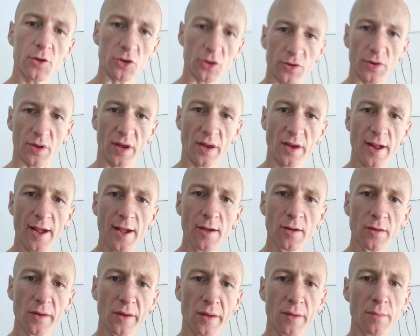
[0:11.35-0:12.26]
on the
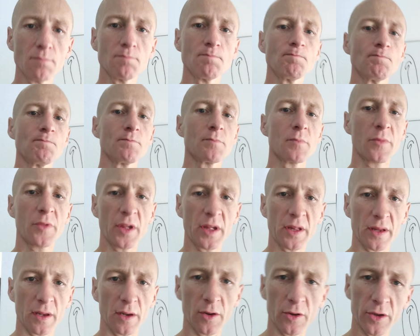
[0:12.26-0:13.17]
scales.
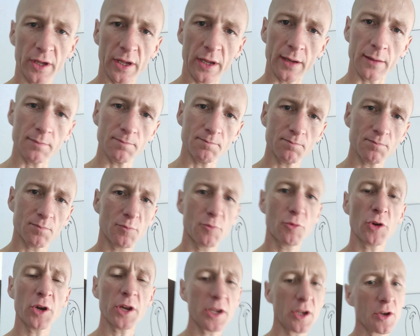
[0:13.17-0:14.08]
Things are looking
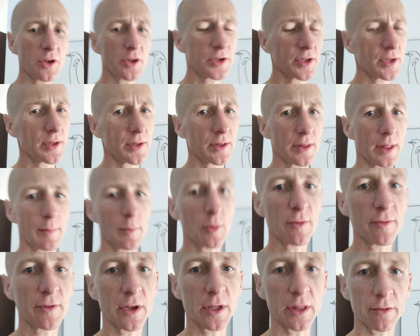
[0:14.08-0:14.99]
pretty good. They're
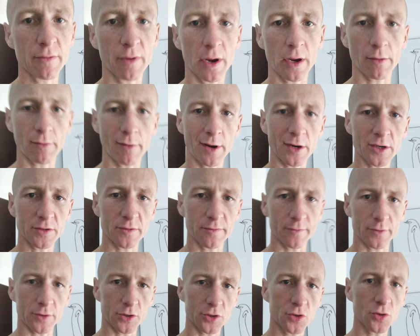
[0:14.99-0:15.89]
moving in the right
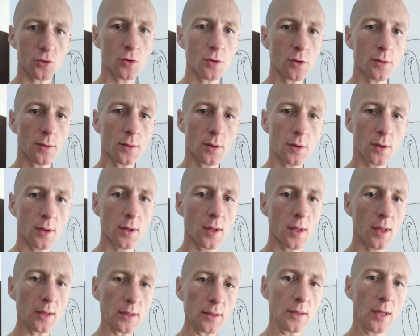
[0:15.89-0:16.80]
direction for sure.
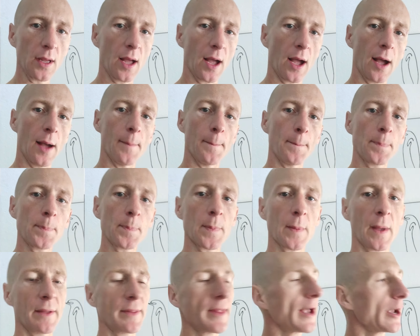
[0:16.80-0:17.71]
And
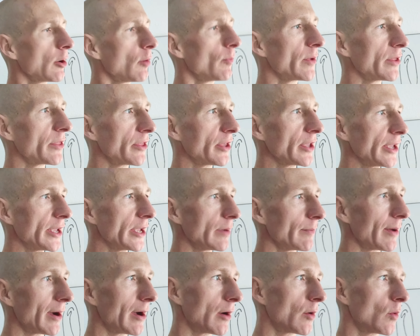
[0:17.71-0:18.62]
that got me thinking
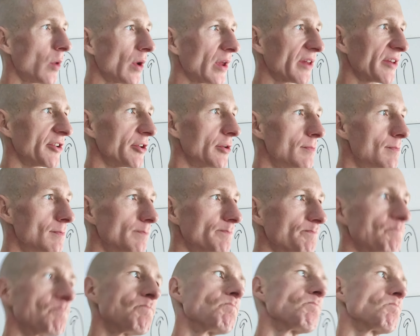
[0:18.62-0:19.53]
about a question
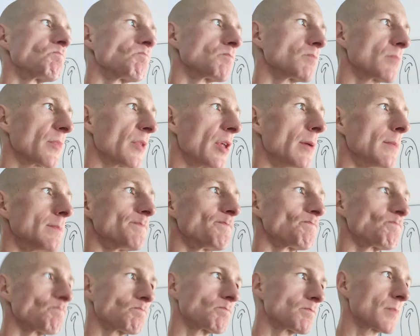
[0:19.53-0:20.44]
that
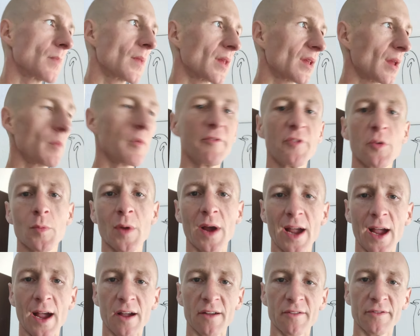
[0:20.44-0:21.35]
some of you
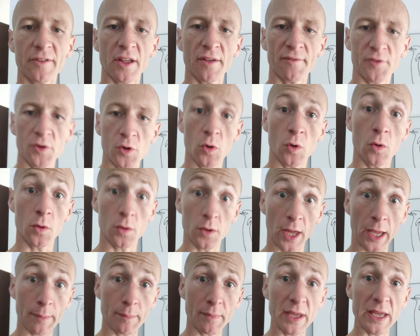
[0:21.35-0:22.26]
might have if you're
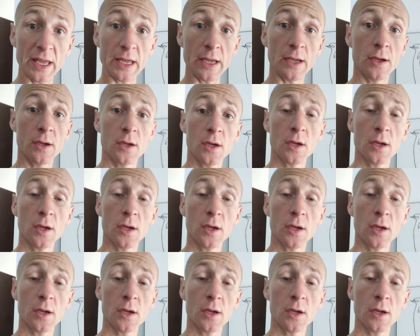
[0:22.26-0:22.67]
like me,